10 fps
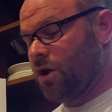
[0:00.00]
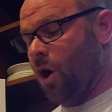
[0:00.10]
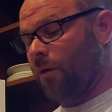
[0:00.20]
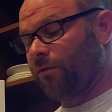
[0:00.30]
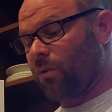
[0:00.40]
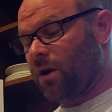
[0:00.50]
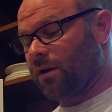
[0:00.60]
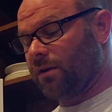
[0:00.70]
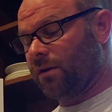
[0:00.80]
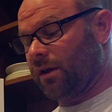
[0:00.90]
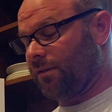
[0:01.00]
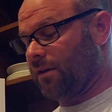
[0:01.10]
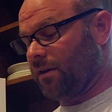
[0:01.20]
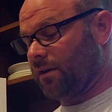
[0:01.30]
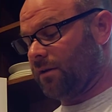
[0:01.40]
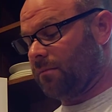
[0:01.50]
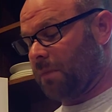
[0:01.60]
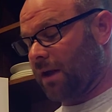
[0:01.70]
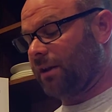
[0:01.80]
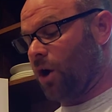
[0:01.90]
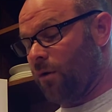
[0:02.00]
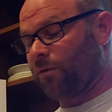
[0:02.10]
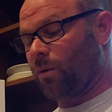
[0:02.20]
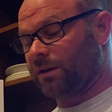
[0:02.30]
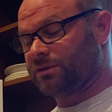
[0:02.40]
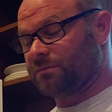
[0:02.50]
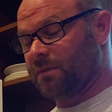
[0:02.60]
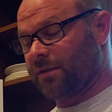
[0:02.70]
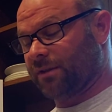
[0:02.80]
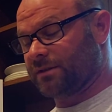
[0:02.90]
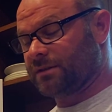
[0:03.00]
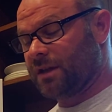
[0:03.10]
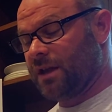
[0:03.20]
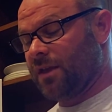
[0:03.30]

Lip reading: Overwatch and bounding Overwatch methods.